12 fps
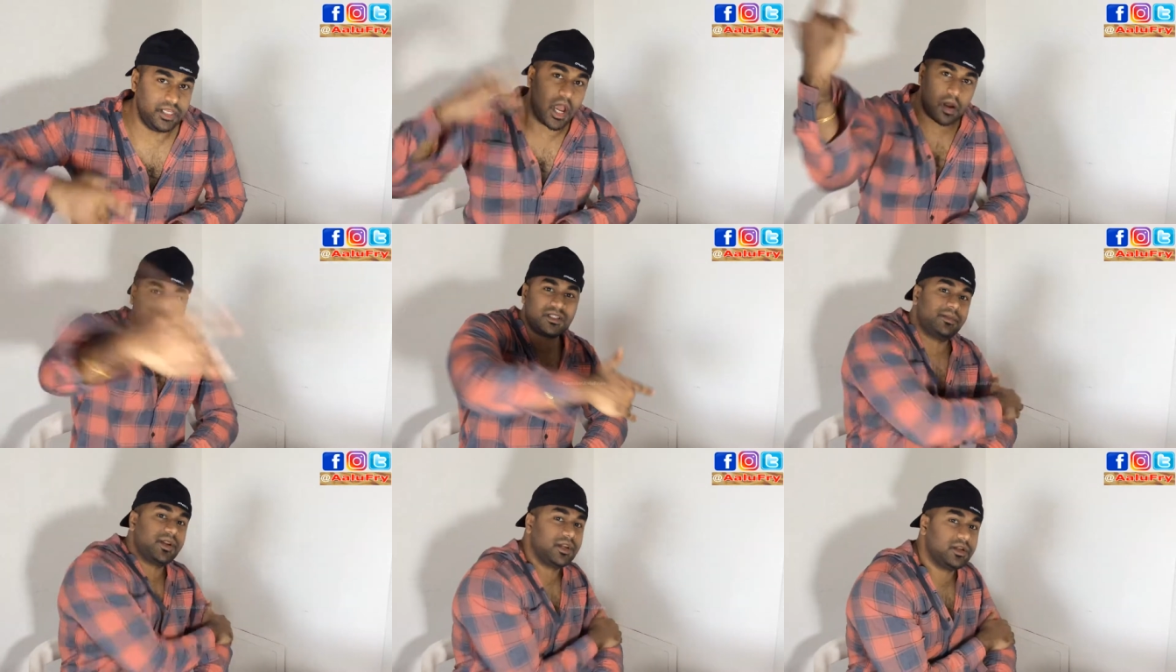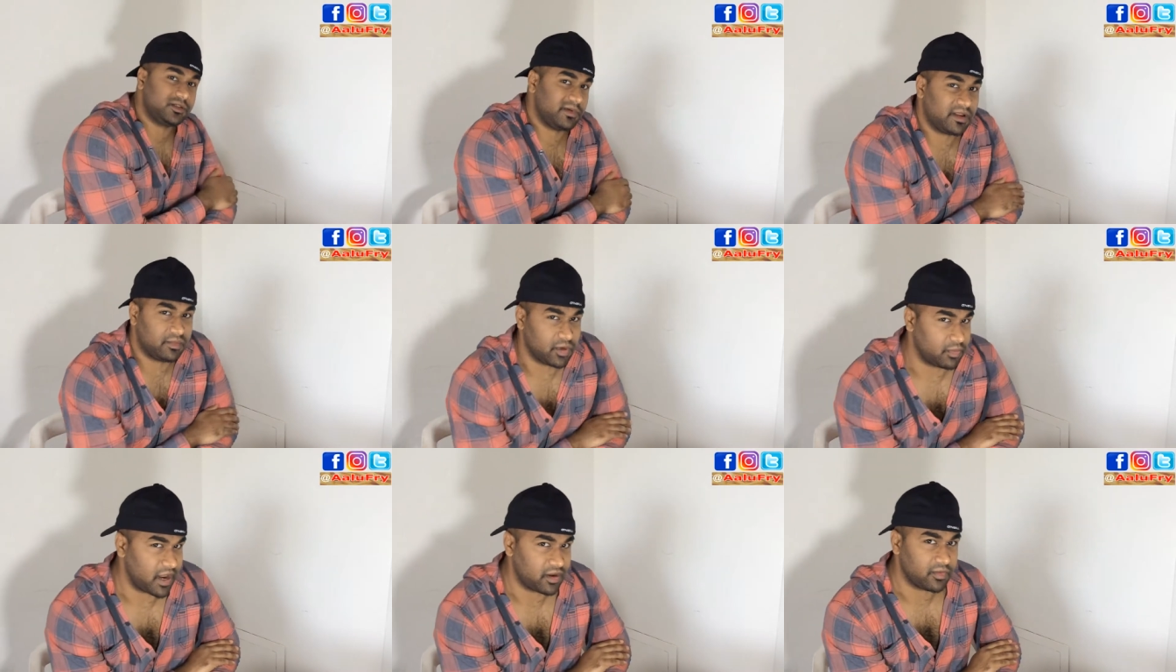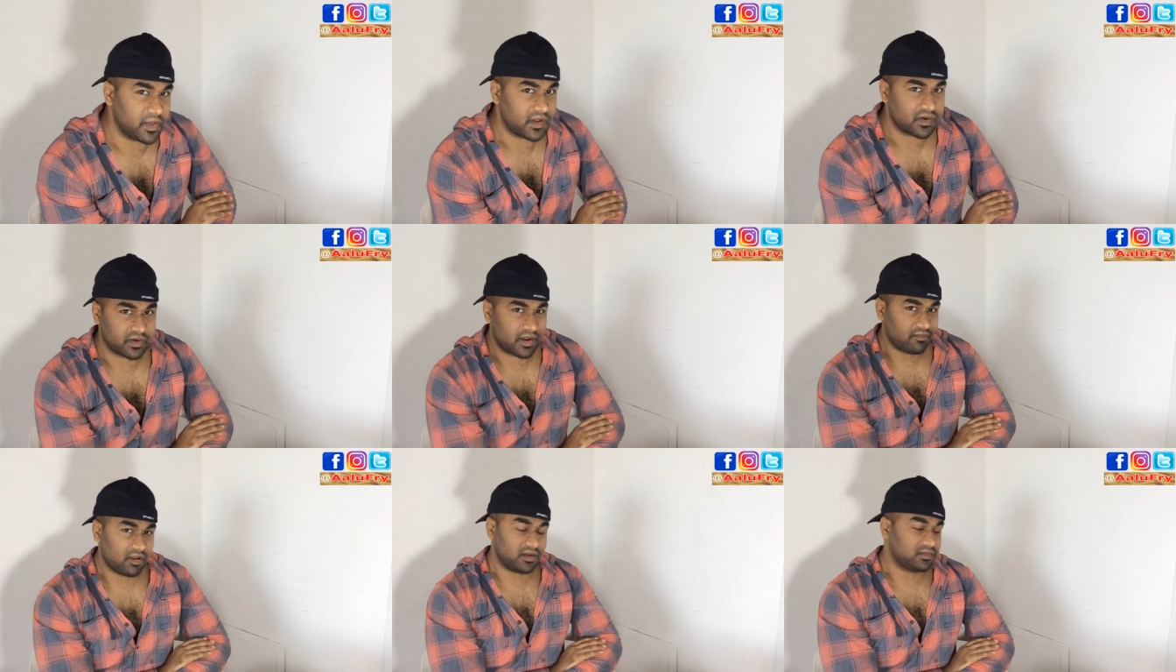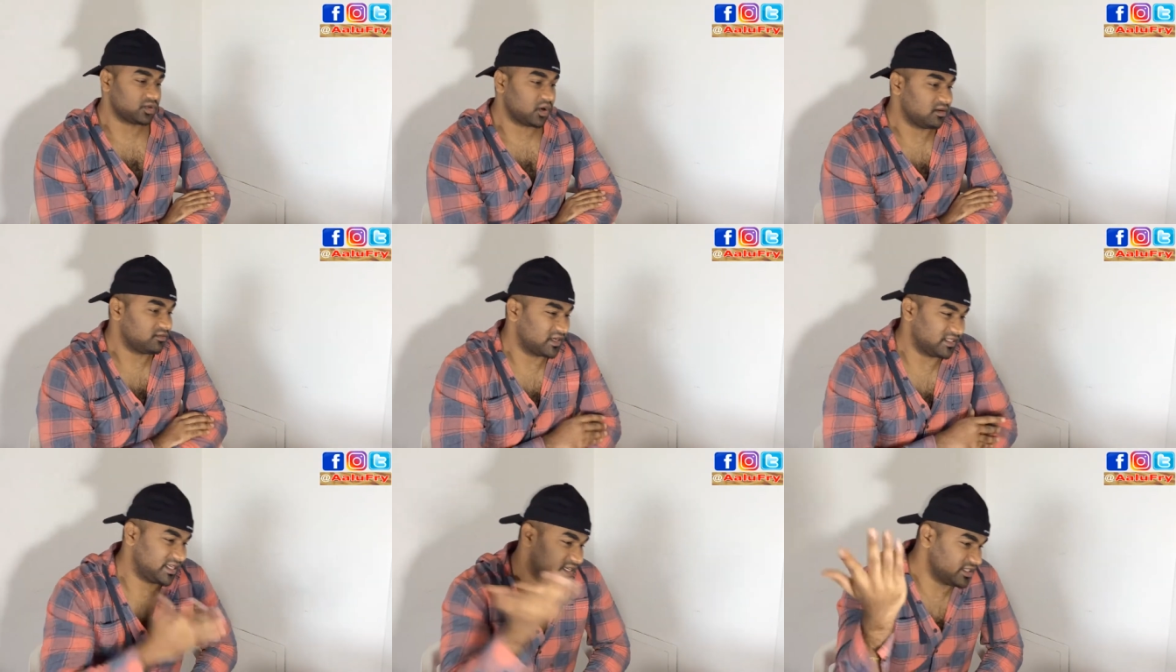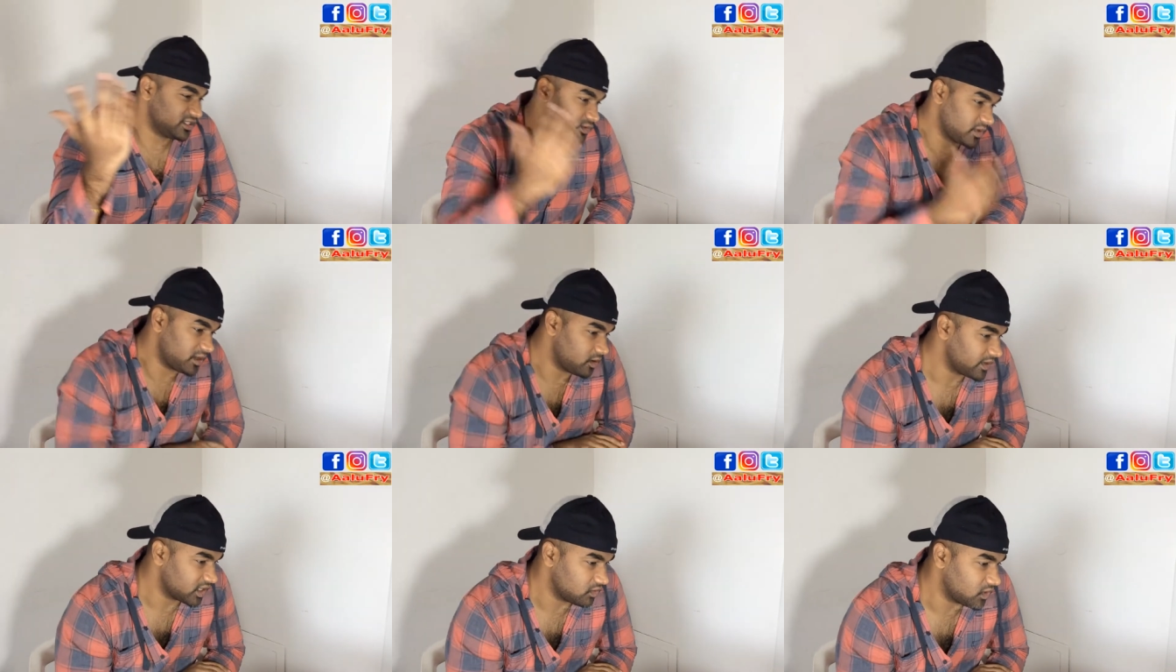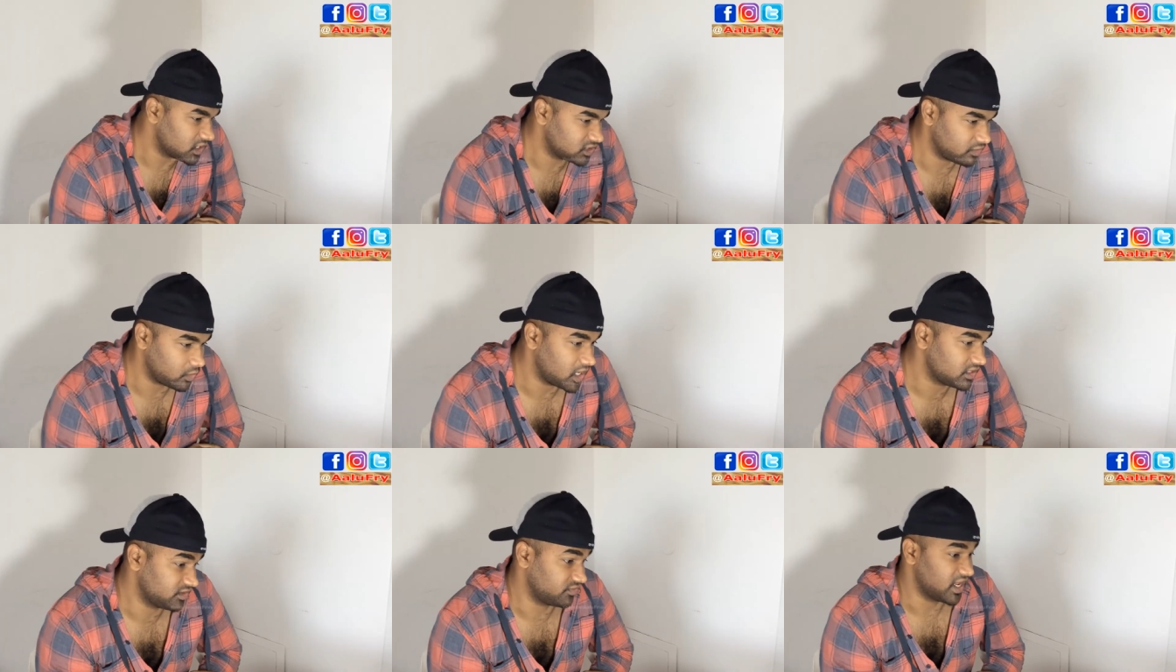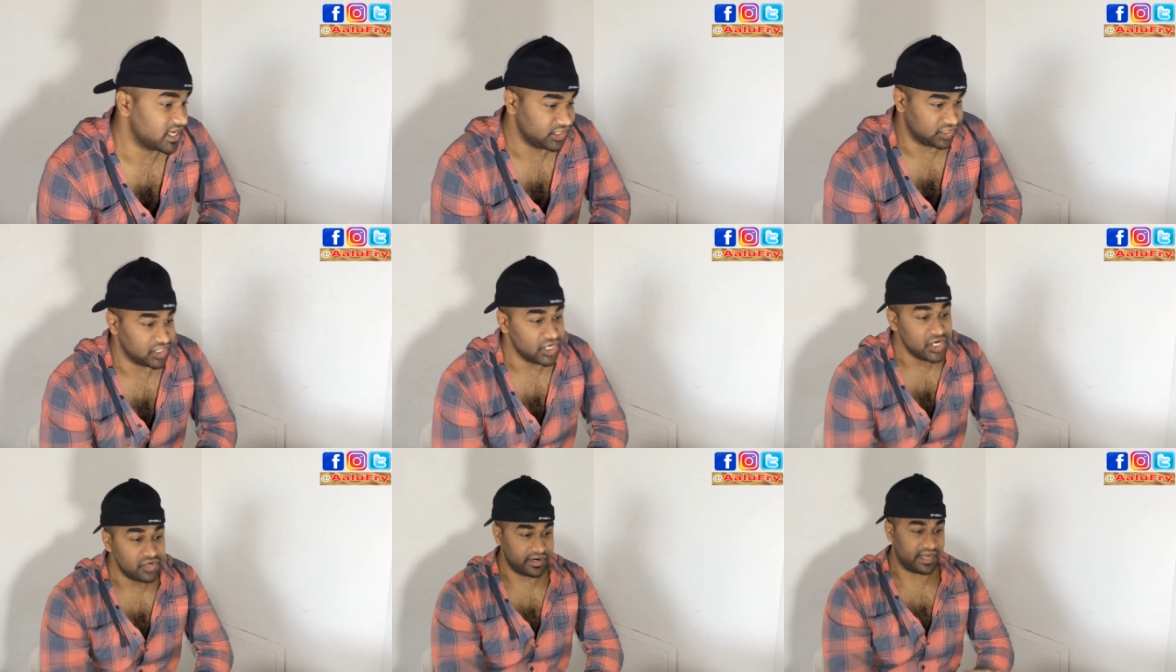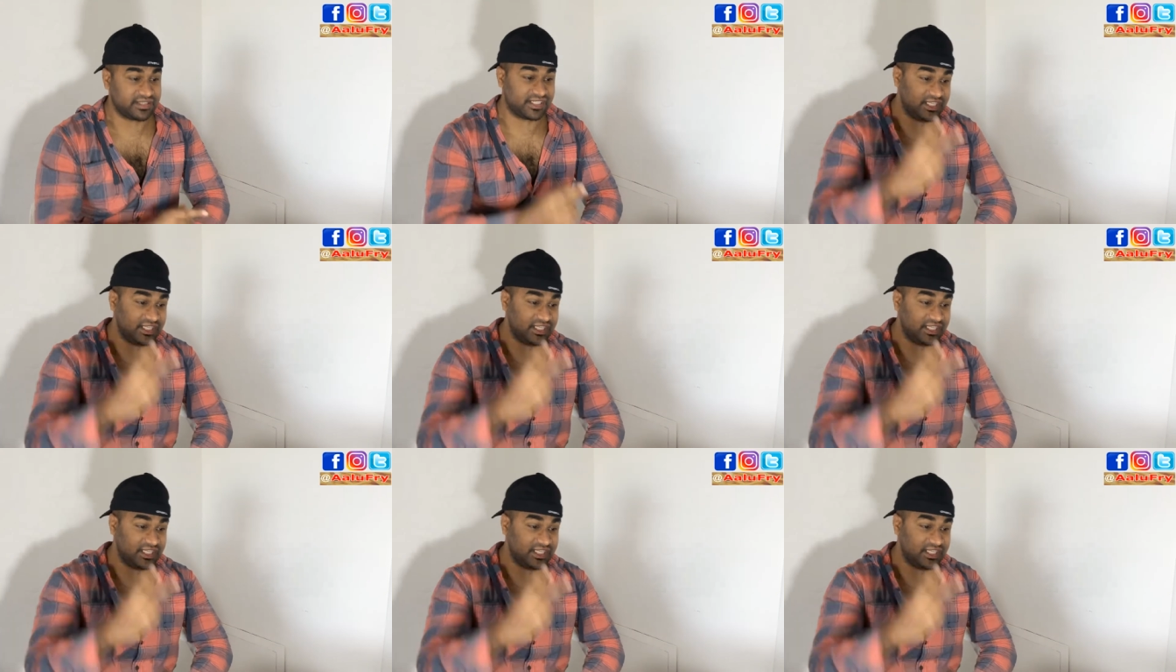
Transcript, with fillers: Yo, what's up potatoes? Welcome to a brand new video the around welcome to all of us and in this video we're gonna watch The Voice of Nigeria